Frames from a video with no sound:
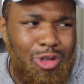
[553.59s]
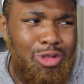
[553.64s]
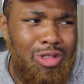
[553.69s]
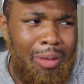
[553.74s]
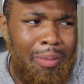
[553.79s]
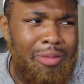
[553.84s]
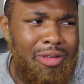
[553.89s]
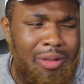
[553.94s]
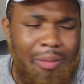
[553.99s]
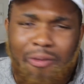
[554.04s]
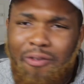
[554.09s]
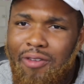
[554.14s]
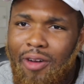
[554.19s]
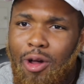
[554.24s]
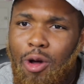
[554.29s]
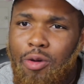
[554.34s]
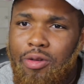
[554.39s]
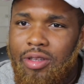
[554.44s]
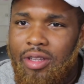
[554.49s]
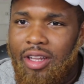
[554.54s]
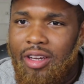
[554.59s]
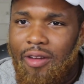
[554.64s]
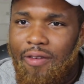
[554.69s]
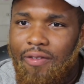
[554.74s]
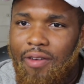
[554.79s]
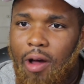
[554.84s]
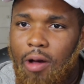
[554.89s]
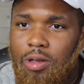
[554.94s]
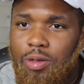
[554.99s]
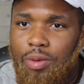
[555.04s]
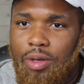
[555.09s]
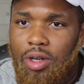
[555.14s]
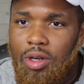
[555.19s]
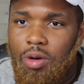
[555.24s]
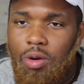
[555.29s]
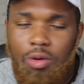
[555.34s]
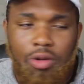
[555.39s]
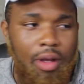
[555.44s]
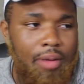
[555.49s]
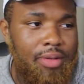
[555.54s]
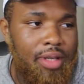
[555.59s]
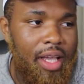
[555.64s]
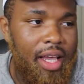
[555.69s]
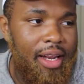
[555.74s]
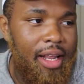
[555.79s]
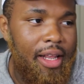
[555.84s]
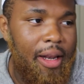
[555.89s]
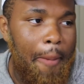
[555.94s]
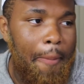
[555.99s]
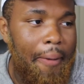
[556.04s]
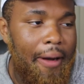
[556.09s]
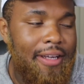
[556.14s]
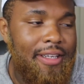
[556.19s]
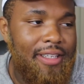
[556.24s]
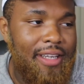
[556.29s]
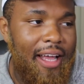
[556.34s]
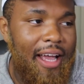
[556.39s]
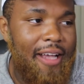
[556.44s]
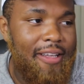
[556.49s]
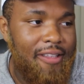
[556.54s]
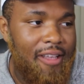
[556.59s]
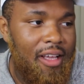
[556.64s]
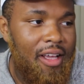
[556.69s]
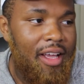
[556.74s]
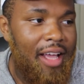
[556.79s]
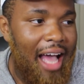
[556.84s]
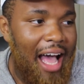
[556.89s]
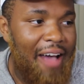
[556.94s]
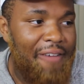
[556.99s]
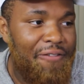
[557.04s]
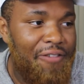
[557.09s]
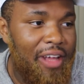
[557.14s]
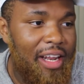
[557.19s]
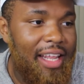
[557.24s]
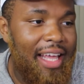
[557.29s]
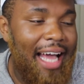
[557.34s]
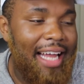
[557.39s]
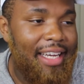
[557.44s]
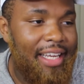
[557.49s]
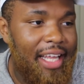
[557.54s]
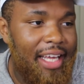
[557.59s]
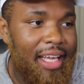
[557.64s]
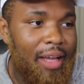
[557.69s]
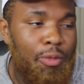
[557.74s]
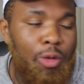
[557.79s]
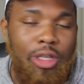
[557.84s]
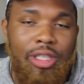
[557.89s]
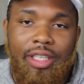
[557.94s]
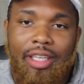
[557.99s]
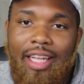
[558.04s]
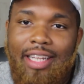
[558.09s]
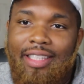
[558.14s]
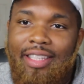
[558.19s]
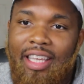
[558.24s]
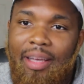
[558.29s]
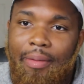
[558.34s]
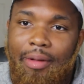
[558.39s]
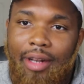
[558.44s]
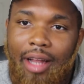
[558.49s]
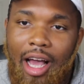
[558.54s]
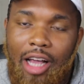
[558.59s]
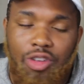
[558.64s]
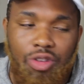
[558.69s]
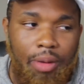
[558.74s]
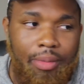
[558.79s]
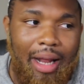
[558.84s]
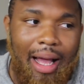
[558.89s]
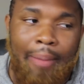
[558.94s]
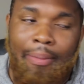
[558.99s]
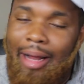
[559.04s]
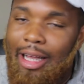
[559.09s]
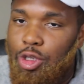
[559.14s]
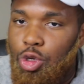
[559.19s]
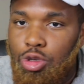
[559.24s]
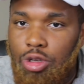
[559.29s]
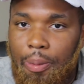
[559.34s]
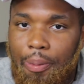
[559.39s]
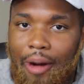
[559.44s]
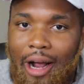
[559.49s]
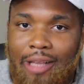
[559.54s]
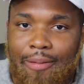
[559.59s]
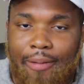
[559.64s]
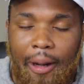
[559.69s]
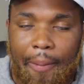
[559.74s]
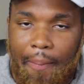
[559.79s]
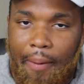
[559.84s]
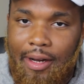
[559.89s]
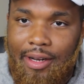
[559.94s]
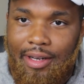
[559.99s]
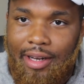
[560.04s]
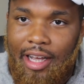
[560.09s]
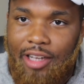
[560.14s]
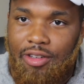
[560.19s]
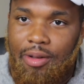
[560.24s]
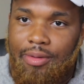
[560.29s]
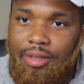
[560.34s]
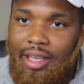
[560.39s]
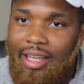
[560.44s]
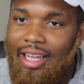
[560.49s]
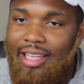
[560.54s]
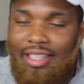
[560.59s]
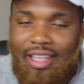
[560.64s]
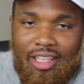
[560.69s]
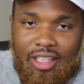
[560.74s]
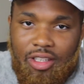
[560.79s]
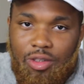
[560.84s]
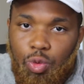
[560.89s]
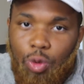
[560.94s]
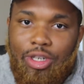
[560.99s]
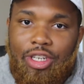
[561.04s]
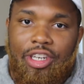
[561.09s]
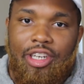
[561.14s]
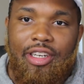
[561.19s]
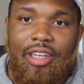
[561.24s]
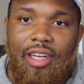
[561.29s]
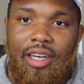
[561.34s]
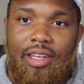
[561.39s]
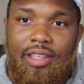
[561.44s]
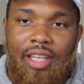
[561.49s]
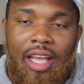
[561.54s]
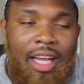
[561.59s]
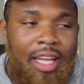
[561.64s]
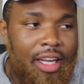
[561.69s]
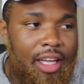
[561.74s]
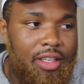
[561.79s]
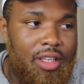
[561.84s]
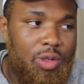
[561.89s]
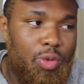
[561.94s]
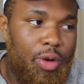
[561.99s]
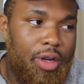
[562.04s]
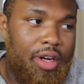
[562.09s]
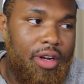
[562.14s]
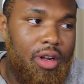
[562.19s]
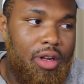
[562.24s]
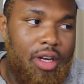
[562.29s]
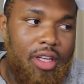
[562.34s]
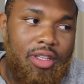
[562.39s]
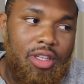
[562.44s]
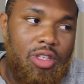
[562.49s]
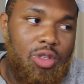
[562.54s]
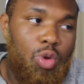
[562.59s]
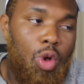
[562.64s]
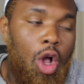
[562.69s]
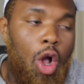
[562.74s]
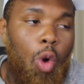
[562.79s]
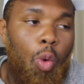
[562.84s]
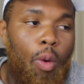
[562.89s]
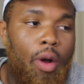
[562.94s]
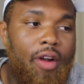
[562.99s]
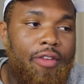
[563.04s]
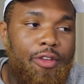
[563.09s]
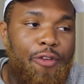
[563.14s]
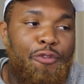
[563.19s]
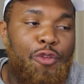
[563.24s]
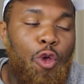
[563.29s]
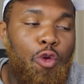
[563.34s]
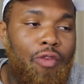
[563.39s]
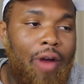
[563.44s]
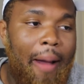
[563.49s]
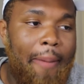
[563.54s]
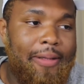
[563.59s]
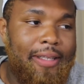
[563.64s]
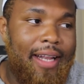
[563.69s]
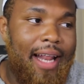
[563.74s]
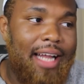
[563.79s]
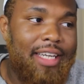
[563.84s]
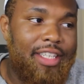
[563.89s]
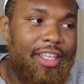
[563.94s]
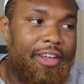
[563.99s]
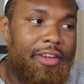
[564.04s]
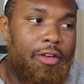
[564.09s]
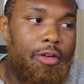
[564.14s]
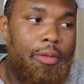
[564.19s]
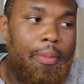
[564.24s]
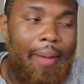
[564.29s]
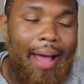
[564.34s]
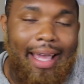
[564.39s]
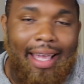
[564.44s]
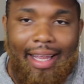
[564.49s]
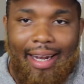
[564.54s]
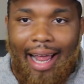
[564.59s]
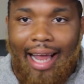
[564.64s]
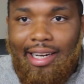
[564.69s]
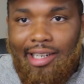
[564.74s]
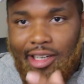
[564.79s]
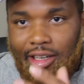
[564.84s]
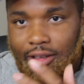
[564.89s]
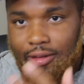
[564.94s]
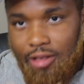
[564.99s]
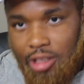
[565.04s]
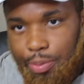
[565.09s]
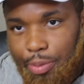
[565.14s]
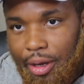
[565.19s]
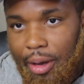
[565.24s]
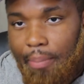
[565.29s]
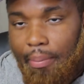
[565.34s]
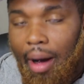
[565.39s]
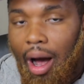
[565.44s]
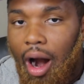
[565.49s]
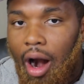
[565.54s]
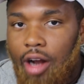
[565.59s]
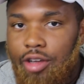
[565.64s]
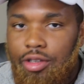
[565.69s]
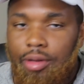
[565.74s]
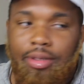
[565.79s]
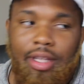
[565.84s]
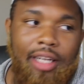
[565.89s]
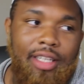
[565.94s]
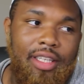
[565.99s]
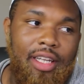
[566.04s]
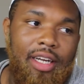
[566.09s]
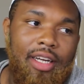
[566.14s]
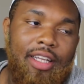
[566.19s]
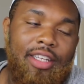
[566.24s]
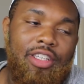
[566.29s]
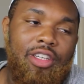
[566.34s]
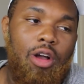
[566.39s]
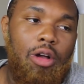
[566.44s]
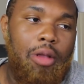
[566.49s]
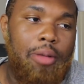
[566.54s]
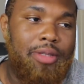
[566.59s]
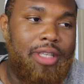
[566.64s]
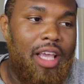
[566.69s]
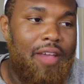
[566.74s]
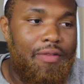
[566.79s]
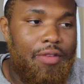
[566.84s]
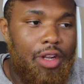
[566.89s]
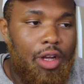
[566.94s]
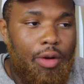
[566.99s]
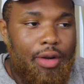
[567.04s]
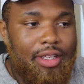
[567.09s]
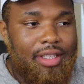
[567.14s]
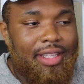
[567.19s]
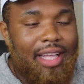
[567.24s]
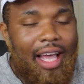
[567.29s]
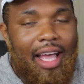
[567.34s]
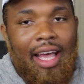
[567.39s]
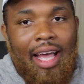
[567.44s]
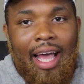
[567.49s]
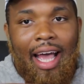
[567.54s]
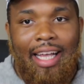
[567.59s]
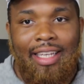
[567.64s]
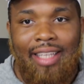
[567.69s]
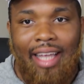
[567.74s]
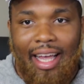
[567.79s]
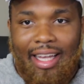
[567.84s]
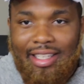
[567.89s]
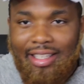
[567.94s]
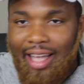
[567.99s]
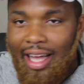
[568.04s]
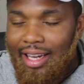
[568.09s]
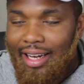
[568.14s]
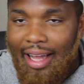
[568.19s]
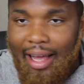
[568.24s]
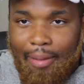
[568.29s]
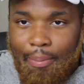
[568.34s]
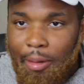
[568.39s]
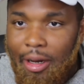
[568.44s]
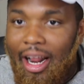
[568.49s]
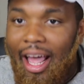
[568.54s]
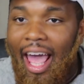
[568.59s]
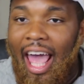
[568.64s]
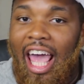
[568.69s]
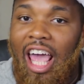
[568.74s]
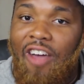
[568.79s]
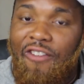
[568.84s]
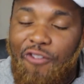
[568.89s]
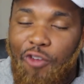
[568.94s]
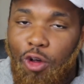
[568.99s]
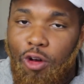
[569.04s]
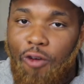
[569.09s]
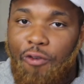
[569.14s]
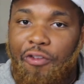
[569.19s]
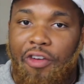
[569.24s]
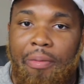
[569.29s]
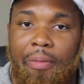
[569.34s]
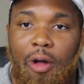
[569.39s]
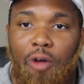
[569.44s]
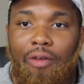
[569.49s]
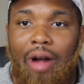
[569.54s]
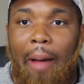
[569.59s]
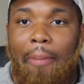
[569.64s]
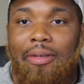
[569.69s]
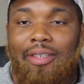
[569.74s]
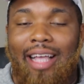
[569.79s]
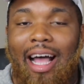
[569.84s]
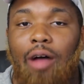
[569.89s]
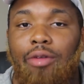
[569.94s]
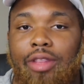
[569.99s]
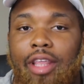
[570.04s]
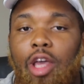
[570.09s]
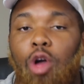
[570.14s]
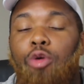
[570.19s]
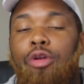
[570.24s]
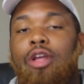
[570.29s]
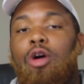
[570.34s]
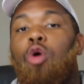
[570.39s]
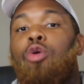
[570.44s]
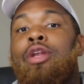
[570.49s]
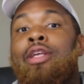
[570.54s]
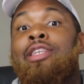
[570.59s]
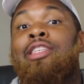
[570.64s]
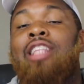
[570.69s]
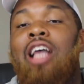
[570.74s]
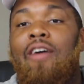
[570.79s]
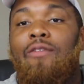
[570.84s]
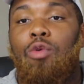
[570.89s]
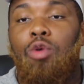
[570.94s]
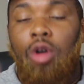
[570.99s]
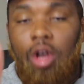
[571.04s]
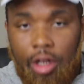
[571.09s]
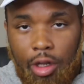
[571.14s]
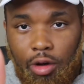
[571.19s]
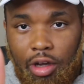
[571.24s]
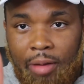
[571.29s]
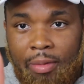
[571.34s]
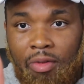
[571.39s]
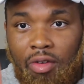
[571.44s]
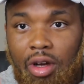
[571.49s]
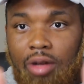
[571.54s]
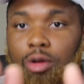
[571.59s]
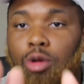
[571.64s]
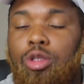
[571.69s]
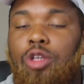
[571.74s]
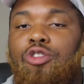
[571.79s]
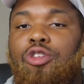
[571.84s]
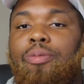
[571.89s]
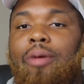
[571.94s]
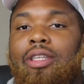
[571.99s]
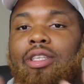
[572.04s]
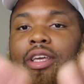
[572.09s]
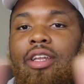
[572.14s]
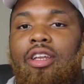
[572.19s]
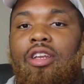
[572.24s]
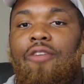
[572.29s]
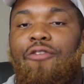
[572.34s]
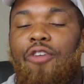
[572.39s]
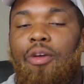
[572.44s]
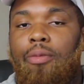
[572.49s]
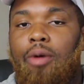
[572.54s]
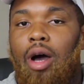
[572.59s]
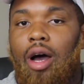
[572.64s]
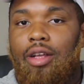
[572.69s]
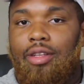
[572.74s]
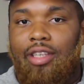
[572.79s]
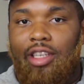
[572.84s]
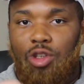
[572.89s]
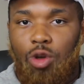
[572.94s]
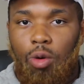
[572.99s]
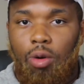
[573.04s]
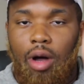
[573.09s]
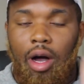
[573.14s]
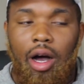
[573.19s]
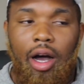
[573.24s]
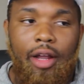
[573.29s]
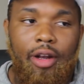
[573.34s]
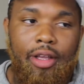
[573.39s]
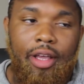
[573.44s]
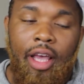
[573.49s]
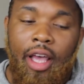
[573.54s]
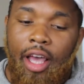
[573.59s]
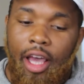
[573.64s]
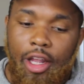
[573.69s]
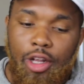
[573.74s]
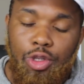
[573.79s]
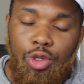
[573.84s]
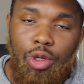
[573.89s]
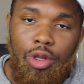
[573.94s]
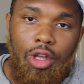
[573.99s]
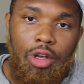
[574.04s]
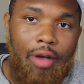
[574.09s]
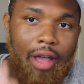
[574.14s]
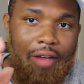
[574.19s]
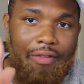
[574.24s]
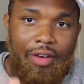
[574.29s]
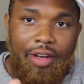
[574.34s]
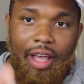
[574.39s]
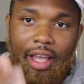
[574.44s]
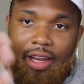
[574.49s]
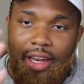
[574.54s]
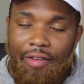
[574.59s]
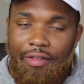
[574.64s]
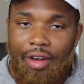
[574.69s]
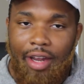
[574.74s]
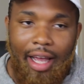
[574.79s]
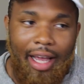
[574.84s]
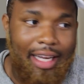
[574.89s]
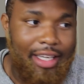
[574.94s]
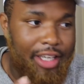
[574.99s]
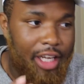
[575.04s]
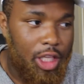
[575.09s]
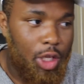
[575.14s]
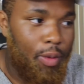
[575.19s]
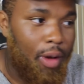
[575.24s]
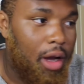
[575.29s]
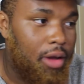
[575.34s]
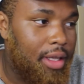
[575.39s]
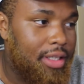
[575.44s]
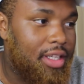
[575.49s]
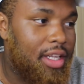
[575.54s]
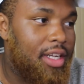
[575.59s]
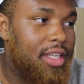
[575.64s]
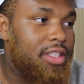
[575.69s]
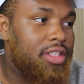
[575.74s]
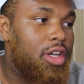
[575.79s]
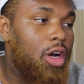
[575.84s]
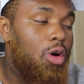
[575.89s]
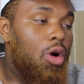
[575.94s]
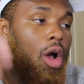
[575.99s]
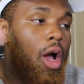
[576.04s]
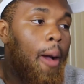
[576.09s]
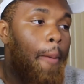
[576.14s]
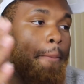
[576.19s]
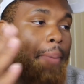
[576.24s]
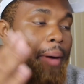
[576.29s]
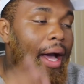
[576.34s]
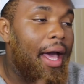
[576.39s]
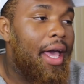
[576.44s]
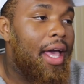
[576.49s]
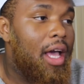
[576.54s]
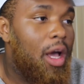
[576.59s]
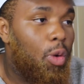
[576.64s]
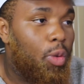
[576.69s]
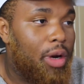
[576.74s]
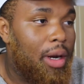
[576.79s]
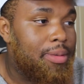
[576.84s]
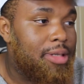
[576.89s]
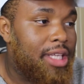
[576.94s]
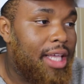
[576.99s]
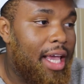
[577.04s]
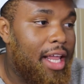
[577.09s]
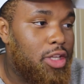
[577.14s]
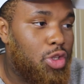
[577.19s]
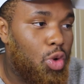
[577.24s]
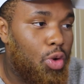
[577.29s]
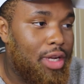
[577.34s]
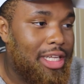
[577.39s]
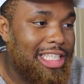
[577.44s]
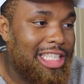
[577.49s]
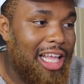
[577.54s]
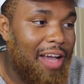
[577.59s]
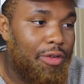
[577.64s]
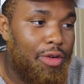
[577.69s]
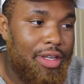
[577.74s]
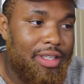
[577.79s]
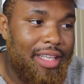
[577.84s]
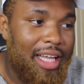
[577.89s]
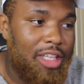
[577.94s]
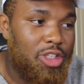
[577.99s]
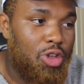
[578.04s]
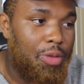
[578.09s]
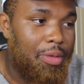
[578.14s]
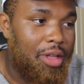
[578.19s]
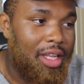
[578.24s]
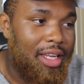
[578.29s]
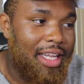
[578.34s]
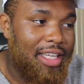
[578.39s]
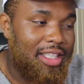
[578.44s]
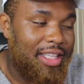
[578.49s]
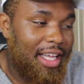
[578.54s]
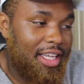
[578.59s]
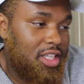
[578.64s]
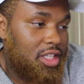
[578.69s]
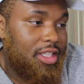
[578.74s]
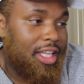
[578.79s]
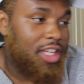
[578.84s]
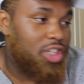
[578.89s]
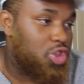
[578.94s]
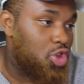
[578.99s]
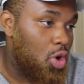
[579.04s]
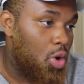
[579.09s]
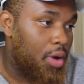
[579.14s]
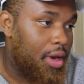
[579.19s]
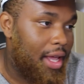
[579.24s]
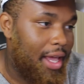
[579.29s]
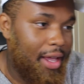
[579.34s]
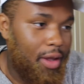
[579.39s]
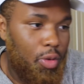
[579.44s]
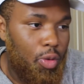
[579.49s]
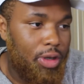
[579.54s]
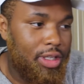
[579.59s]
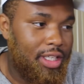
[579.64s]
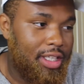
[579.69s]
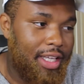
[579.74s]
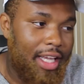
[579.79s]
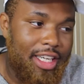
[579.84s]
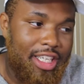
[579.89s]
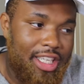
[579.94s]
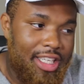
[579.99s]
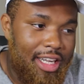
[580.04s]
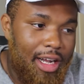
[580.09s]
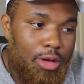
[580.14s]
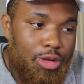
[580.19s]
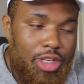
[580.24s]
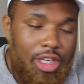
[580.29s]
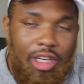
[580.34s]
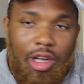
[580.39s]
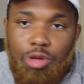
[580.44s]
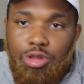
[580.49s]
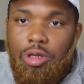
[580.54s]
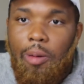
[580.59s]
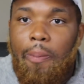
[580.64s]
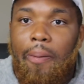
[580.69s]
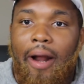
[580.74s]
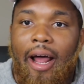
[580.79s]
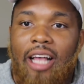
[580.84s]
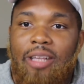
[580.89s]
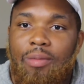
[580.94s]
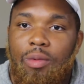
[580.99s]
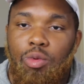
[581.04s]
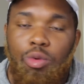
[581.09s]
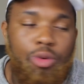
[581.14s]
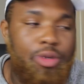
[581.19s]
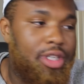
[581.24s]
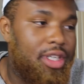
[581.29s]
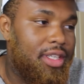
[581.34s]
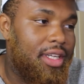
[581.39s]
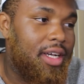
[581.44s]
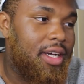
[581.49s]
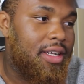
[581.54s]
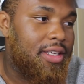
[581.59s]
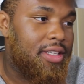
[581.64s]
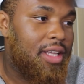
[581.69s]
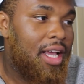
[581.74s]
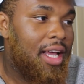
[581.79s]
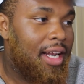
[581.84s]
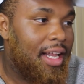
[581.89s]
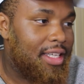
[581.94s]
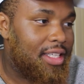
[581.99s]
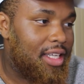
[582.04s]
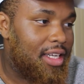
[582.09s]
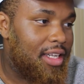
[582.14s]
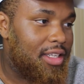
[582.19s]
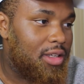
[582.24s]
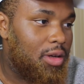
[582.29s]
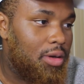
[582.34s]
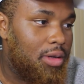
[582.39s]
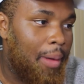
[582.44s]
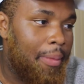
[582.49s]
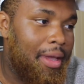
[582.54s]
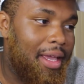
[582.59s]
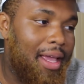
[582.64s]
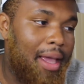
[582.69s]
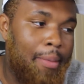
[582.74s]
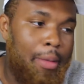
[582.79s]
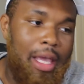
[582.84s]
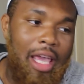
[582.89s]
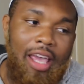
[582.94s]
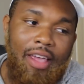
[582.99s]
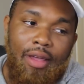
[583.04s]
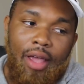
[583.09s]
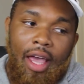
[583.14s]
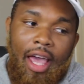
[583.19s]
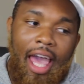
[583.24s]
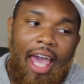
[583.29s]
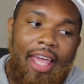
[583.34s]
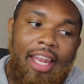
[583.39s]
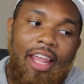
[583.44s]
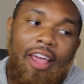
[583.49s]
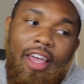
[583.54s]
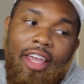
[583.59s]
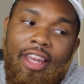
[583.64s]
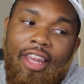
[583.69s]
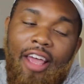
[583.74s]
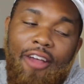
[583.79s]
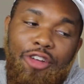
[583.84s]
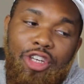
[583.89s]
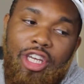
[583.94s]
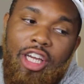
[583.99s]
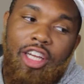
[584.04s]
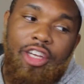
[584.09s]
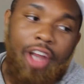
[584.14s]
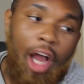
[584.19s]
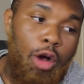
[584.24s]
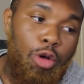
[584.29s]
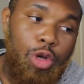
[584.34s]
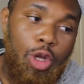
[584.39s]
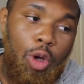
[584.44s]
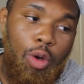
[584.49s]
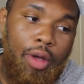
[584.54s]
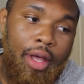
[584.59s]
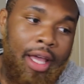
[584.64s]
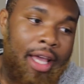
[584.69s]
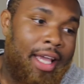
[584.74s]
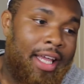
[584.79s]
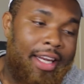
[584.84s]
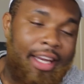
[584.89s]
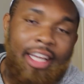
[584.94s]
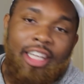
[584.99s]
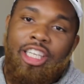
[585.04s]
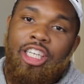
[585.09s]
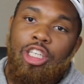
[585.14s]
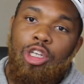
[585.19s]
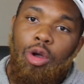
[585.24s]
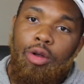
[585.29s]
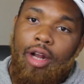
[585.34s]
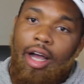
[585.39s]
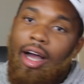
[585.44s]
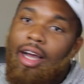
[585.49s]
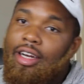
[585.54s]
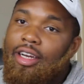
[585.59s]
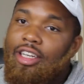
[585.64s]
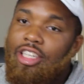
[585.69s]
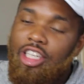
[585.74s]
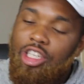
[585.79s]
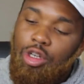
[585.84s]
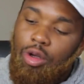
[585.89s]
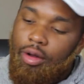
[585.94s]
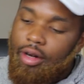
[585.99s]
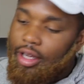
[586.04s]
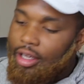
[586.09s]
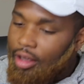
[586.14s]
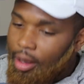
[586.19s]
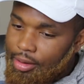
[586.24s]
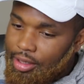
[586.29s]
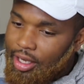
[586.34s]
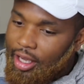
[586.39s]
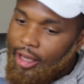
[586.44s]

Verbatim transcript: some some flows in it. The flows were cool. You know what I'm saying? And the punchlines. I feel it. I dig it. Once again, it's Nicki Minaj, so I'm not, I'm not too surprised by the punchline. You know what I'm saying? This, this, is what she does. This is one of the this is one of the few rappers that actually get on the mic and actually spit bars. You know what I'm saying? Let's get it. Let's go. You know what I'm Even though it's not it's not it's not but a handful of female rappers out there on on this level. Don't get me wrong. No disrespect to any of the female that's going hard in, the studio every day and every night. I check you out. Let's get it. Let's go. But what I'm saying is on this level, there's not too many that's, that's doing it. And once again, she don't she don't surprise me with what she does. Let's get it. Let's go. I mean I mean it, and and if she don't do it, then she's going to under. She's going to you know what I'm